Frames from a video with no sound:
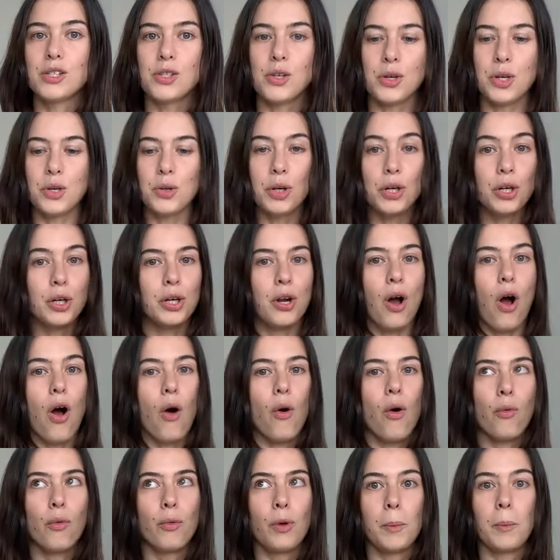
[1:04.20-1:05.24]
So you could
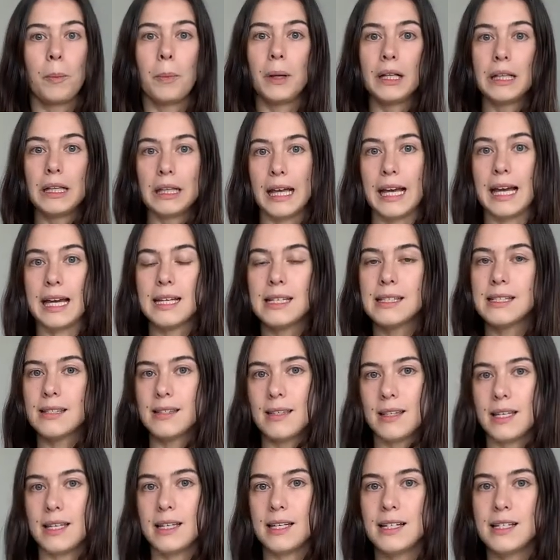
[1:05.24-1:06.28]
replace
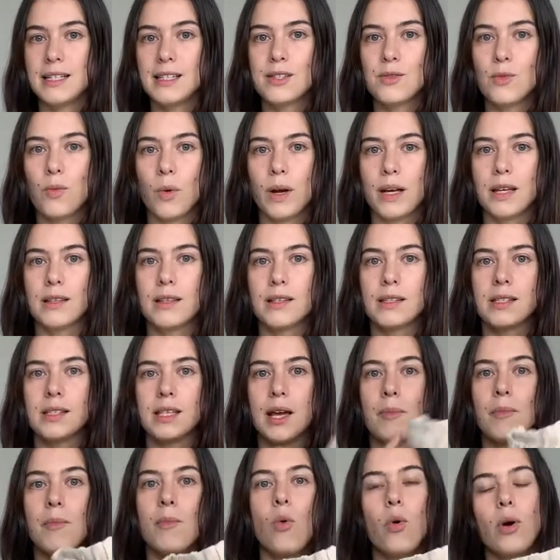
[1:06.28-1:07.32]
these with
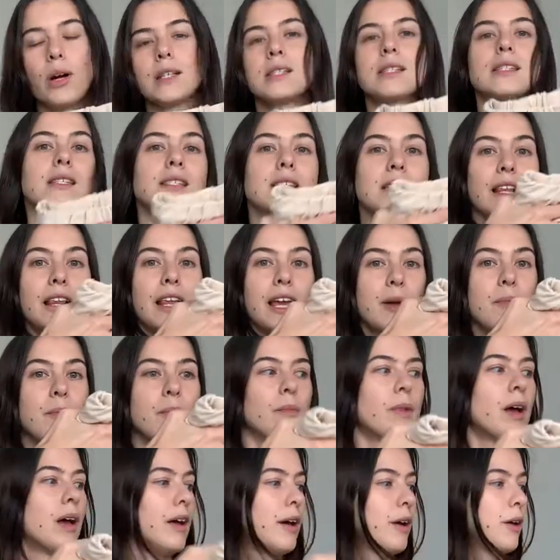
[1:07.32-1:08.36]
some more
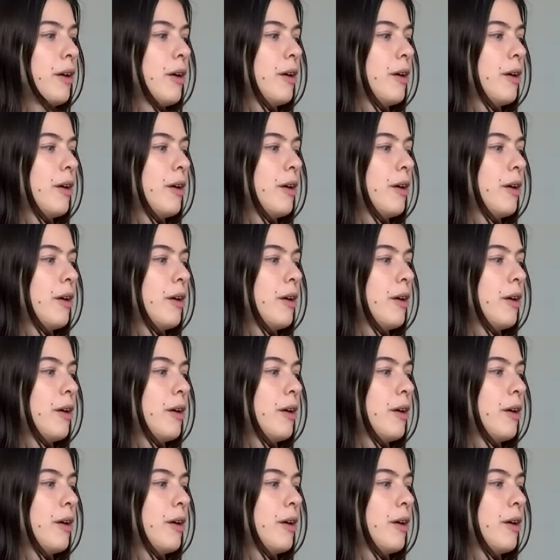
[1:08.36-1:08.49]
slim